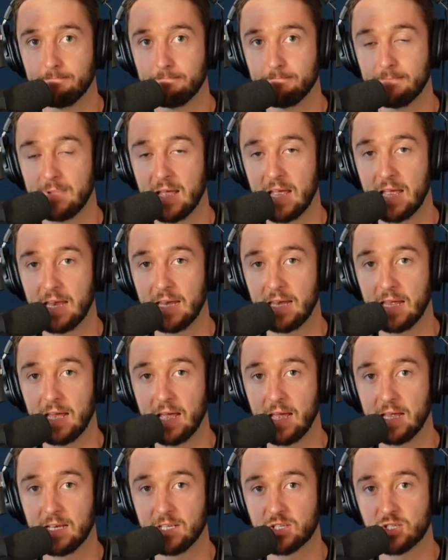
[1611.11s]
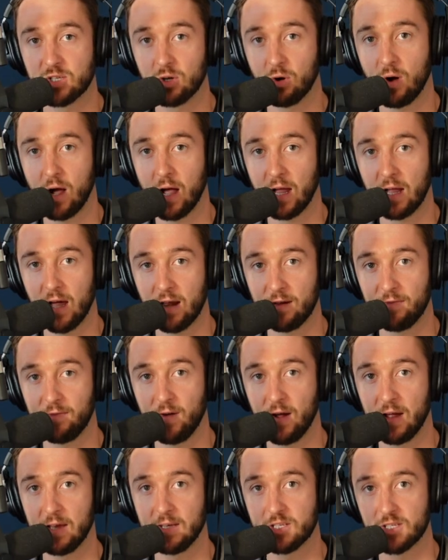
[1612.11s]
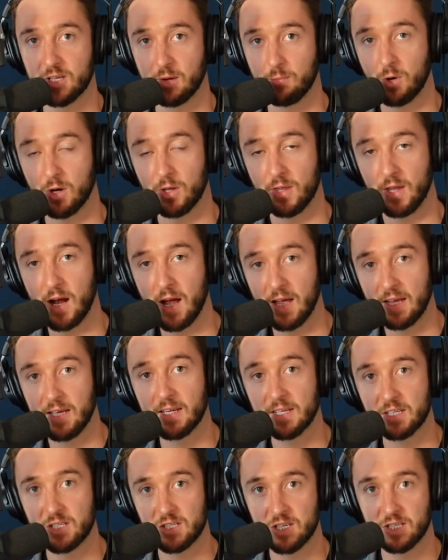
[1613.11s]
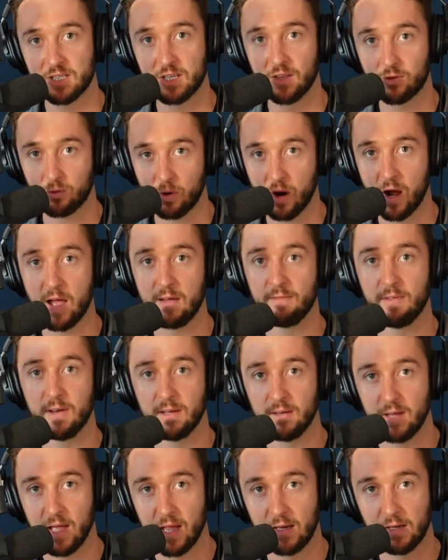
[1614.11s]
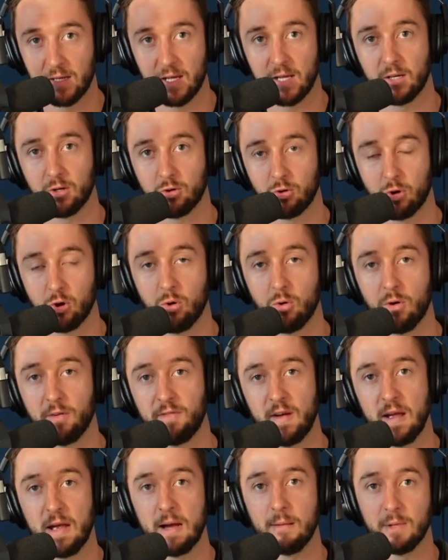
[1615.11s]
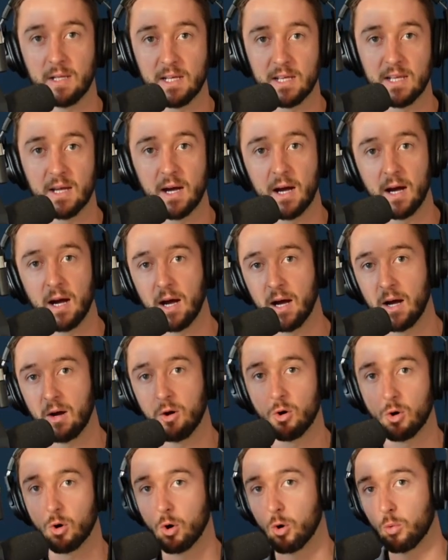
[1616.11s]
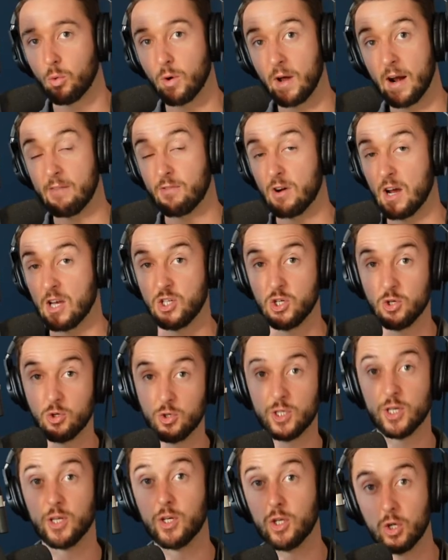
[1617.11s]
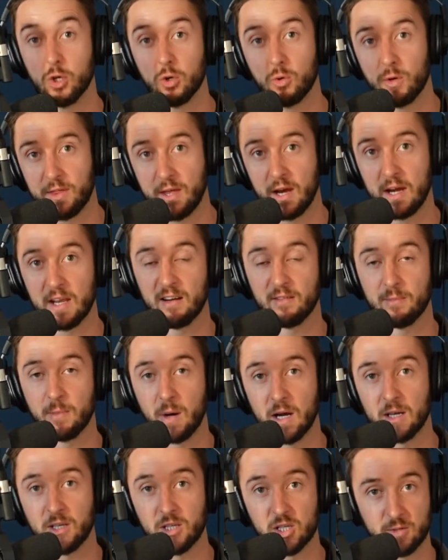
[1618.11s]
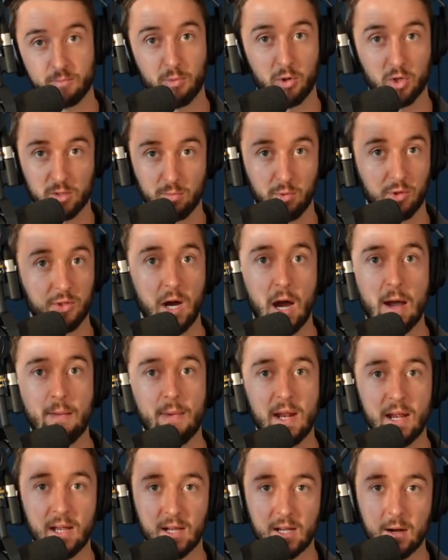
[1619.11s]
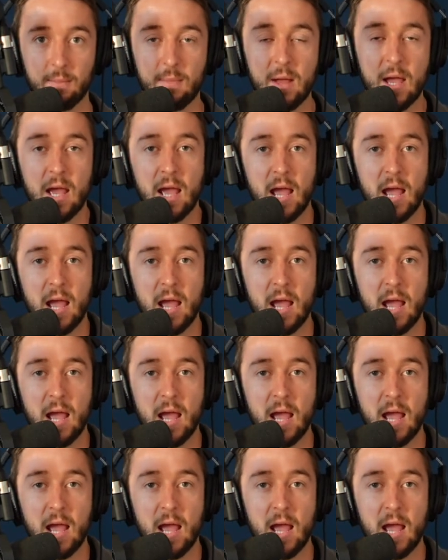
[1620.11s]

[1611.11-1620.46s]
And so I got to find somewhere that I can exist and thrive and grow a family or whatever I choose to do with any of my disposable time and income.